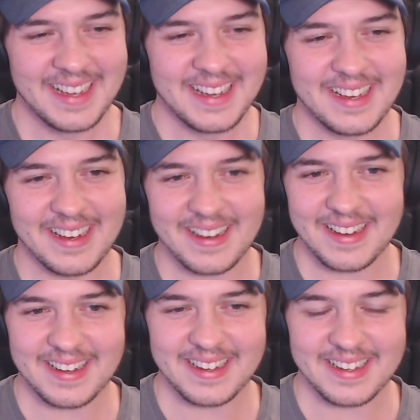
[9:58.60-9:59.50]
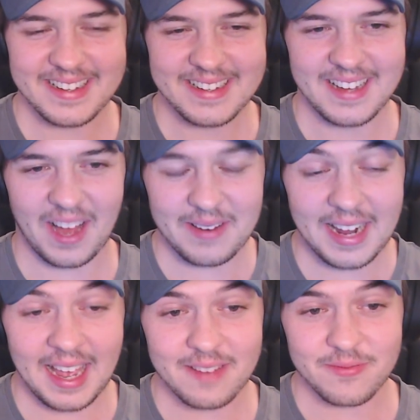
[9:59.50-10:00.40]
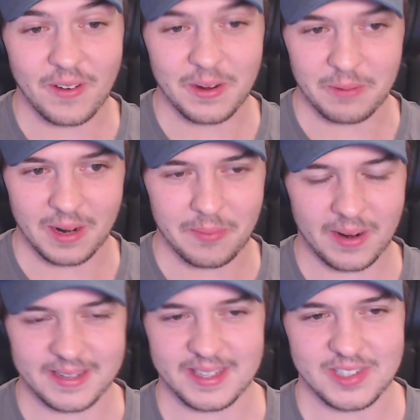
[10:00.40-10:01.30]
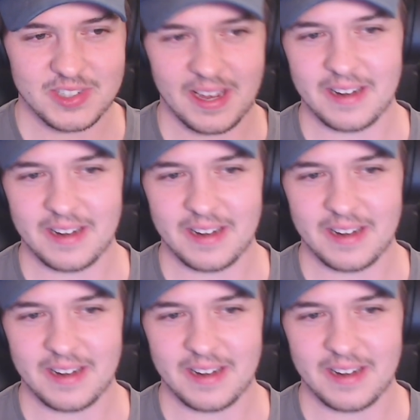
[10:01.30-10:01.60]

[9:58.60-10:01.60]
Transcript: I'm going to have fun when I break this down